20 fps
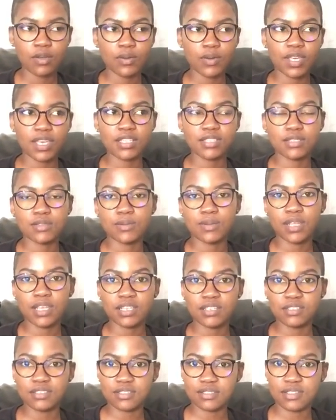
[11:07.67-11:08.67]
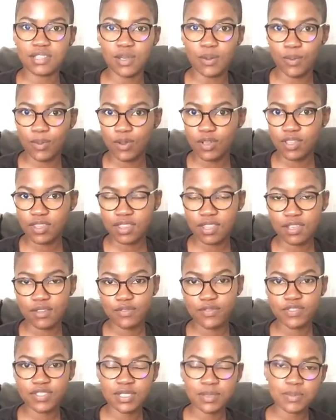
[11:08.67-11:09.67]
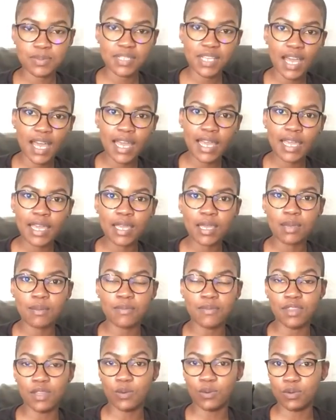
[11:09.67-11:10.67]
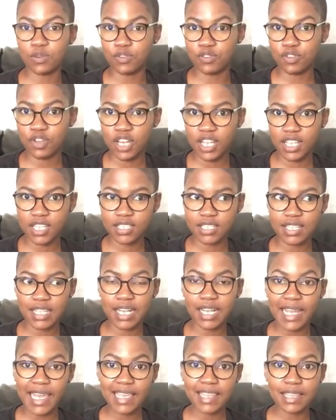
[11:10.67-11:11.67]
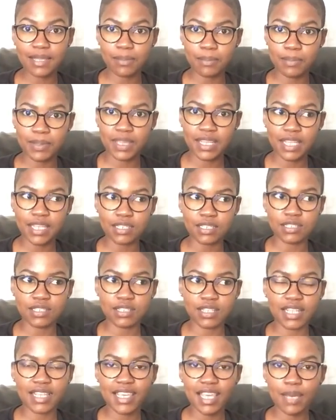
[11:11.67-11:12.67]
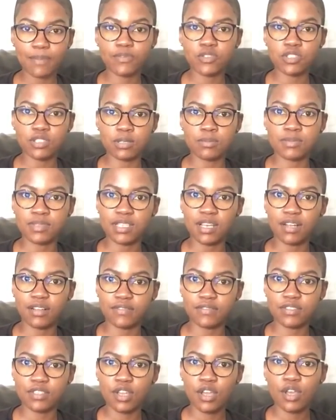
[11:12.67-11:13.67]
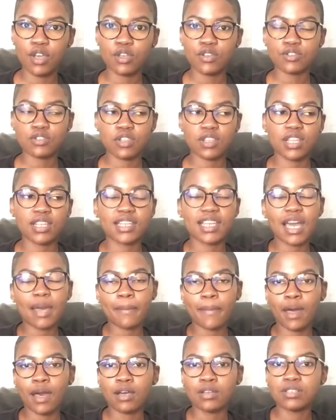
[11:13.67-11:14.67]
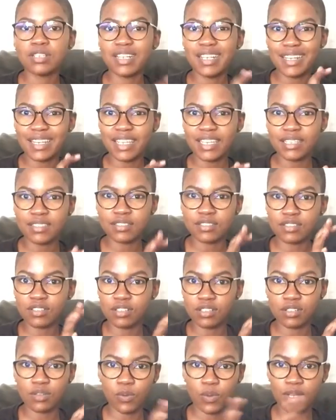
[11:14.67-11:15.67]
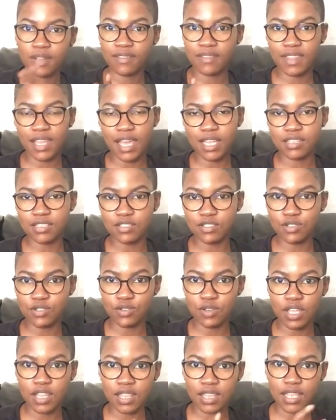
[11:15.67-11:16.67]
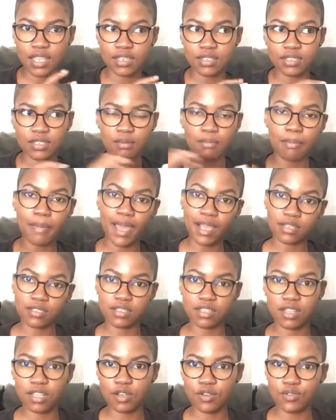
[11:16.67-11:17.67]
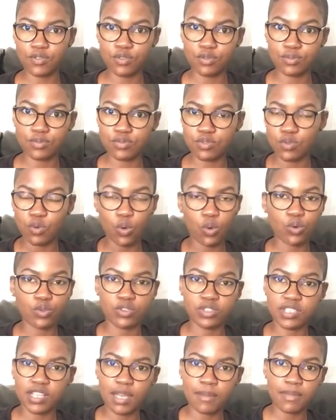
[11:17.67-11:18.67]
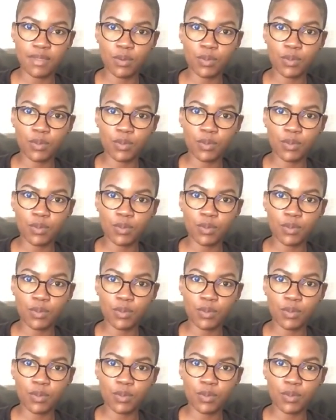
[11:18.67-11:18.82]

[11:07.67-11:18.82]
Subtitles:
Okay, so they worked there for some time, and they were great. They liked them, but they kept to themselves. So they'd come out, clean, cook, whatever they had to do, and then back to their rooms all the time.